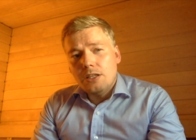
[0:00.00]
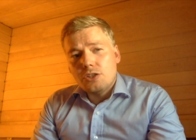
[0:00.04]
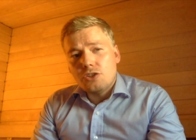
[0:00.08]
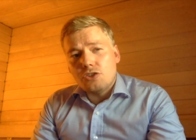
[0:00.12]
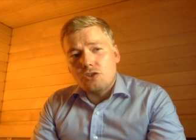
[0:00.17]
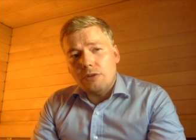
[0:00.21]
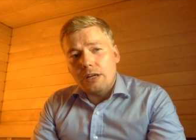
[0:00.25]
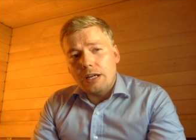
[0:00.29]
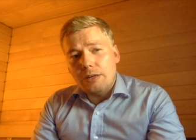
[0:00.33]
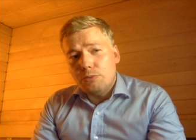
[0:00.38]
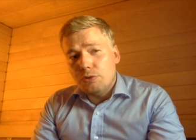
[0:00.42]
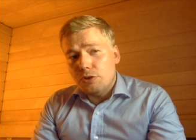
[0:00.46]

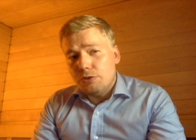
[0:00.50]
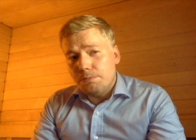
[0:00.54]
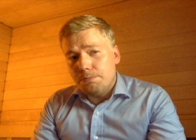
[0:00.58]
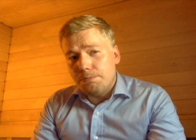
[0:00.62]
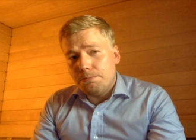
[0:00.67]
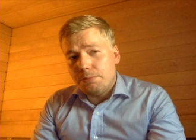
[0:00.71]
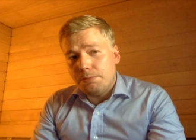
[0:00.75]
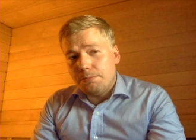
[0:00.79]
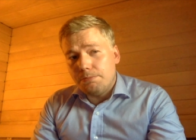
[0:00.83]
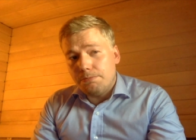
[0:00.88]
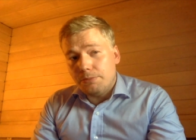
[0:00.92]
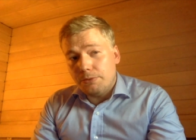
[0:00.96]
So I would
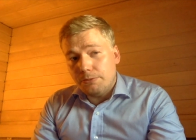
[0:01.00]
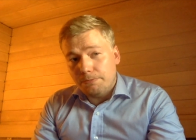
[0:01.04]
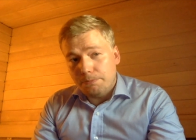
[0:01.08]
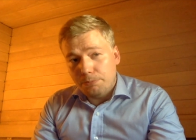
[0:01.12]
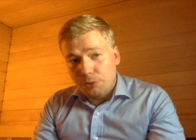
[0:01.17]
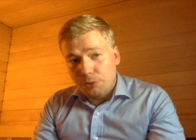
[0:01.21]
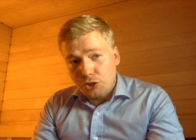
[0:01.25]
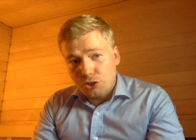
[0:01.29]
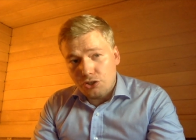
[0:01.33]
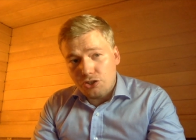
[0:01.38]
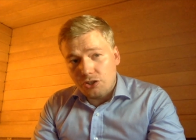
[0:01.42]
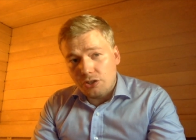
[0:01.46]

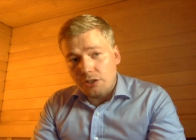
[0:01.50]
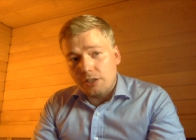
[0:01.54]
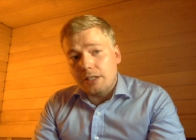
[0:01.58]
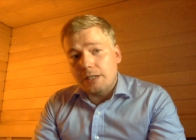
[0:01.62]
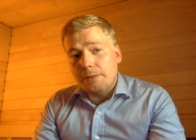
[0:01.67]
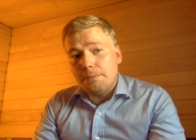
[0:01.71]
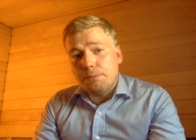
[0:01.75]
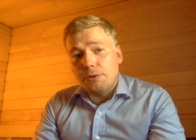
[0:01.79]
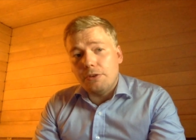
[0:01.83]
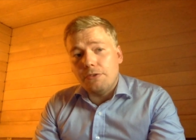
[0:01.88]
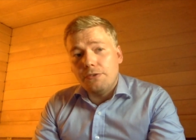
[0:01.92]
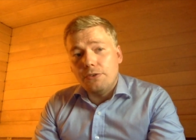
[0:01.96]

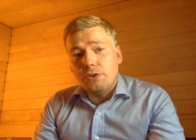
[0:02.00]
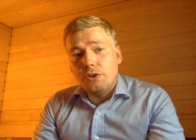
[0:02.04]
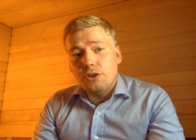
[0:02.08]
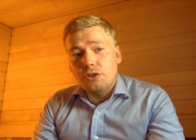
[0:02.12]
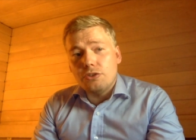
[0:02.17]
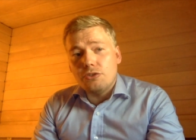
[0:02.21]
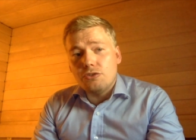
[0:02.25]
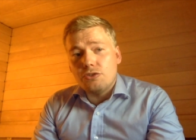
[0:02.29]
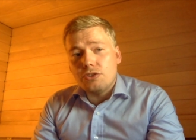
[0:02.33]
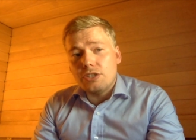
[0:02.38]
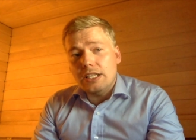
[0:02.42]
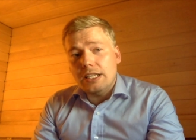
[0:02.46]
personally
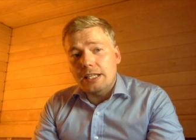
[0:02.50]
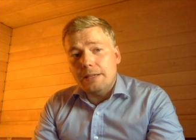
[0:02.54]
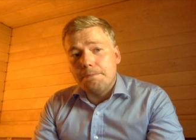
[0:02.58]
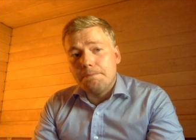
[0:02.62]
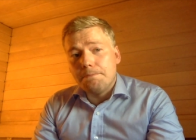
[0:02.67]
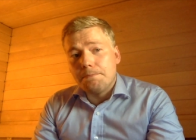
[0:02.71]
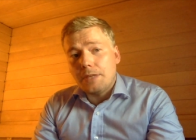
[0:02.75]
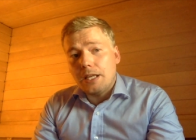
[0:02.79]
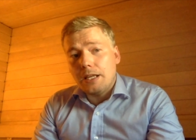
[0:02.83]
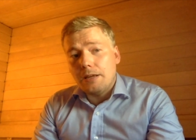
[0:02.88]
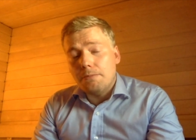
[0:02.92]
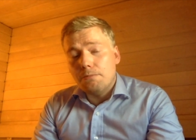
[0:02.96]
prefer to see
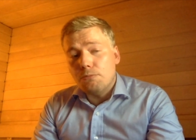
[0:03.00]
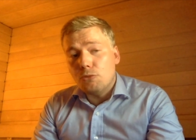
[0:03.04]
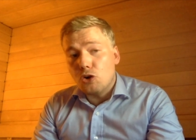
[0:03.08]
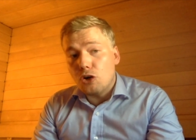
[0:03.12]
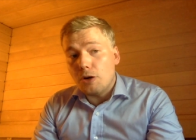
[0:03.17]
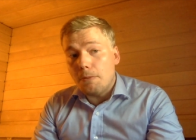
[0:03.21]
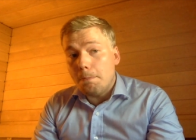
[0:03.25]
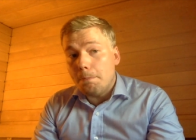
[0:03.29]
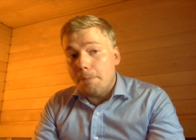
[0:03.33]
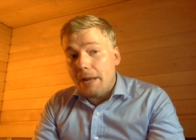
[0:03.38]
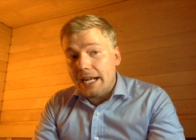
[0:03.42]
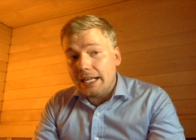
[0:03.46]

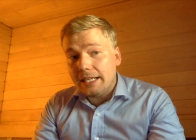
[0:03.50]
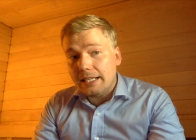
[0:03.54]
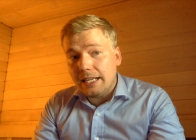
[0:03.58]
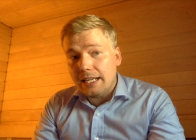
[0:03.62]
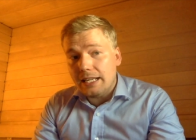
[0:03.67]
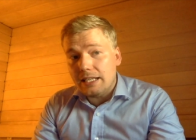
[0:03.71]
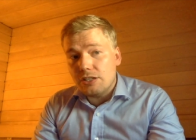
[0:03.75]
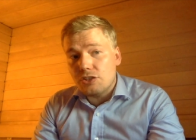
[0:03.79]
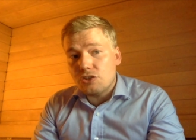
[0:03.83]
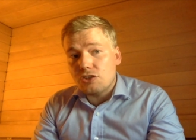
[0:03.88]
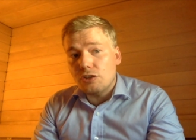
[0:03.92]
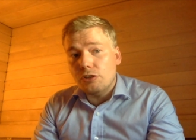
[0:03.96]
more
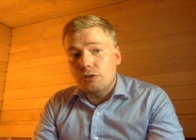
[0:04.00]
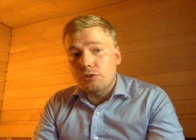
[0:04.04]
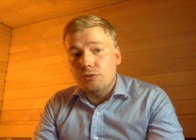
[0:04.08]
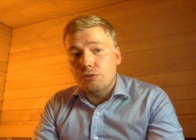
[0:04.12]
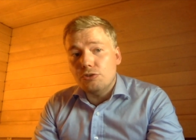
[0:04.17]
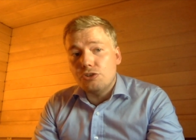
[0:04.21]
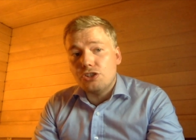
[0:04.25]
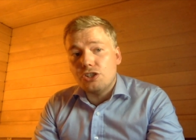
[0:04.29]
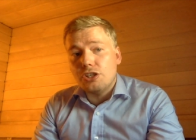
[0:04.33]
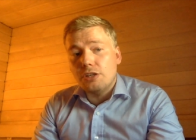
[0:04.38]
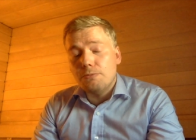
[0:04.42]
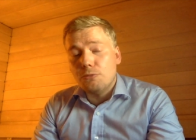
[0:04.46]
back-end
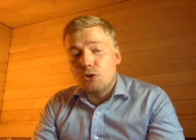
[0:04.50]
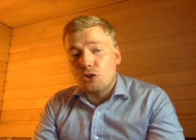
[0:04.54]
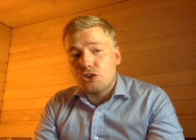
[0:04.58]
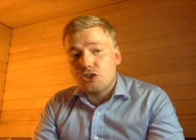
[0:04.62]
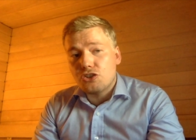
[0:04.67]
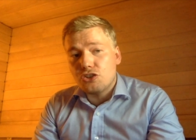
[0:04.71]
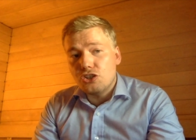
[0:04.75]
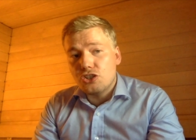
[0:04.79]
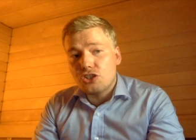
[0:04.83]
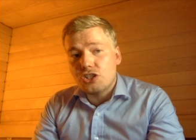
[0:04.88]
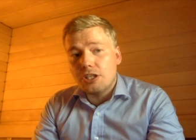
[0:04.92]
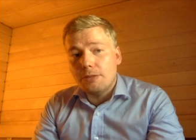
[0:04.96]
solution, more
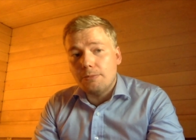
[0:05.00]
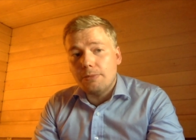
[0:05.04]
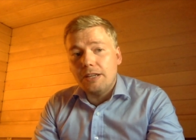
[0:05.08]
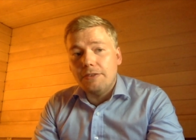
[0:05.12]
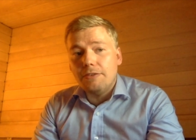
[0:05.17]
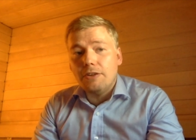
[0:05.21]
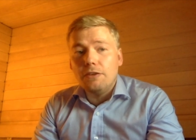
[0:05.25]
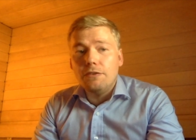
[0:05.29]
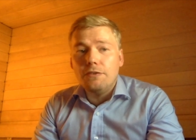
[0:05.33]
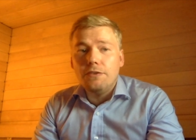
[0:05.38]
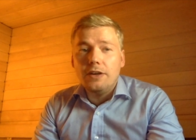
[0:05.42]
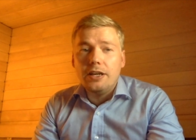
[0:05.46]

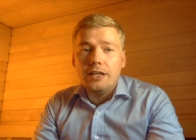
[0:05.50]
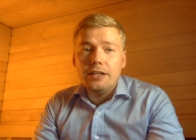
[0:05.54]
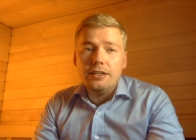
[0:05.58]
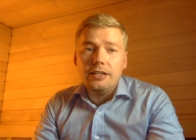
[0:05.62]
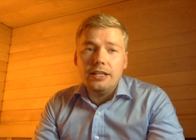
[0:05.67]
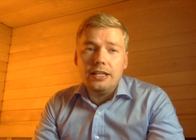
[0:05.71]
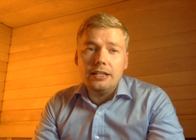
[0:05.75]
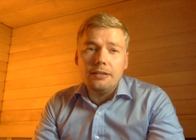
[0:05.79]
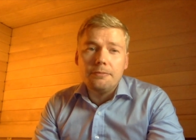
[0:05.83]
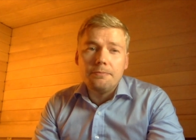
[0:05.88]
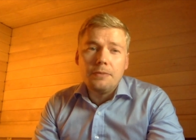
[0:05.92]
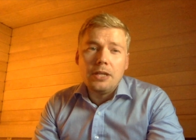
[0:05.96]
system-level
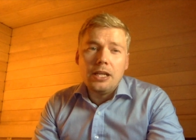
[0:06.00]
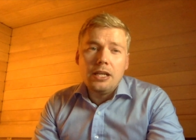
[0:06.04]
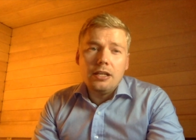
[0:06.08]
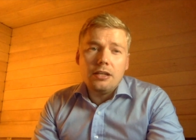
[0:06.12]
funding,